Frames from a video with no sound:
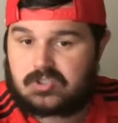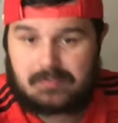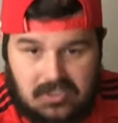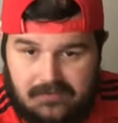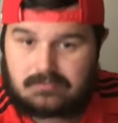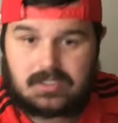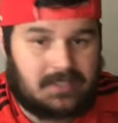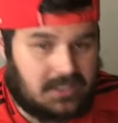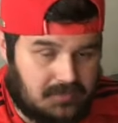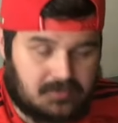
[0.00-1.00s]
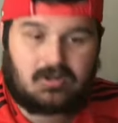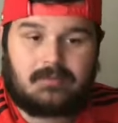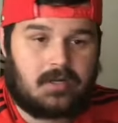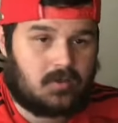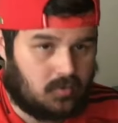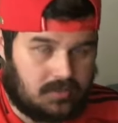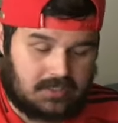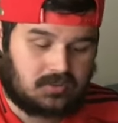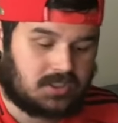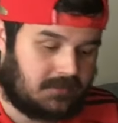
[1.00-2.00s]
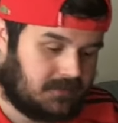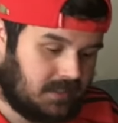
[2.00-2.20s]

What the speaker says: Smash the thumbs up, hit the subscribe button, all that good stuff.